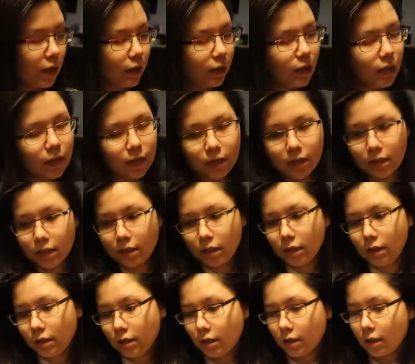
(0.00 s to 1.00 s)
And then
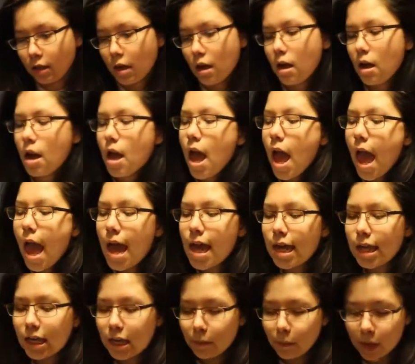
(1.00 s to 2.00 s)
I
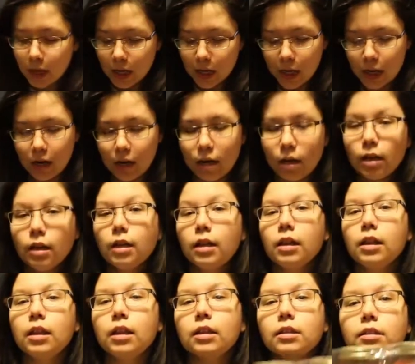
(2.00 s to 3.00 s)
ended up getting
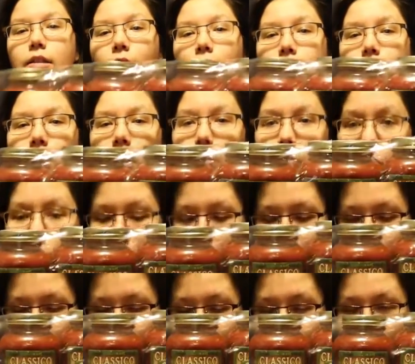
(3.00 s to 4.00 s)
these last time
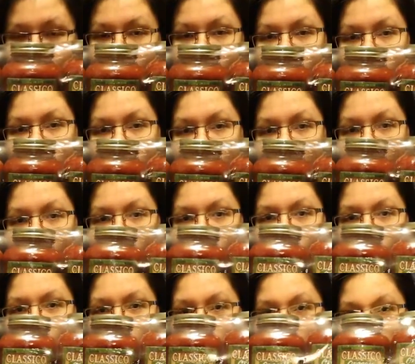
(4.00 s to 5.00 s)
too, but I haven't used them
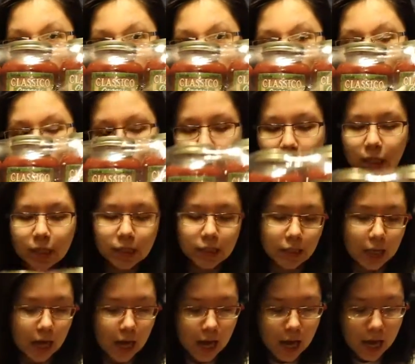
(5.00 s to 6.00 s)
yet. So
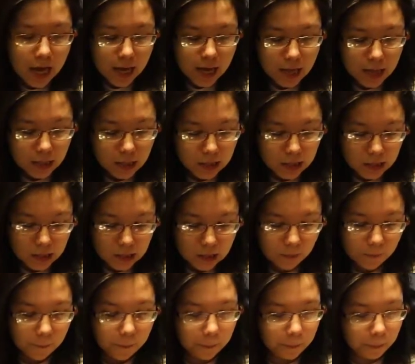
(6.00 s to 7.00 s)
these guys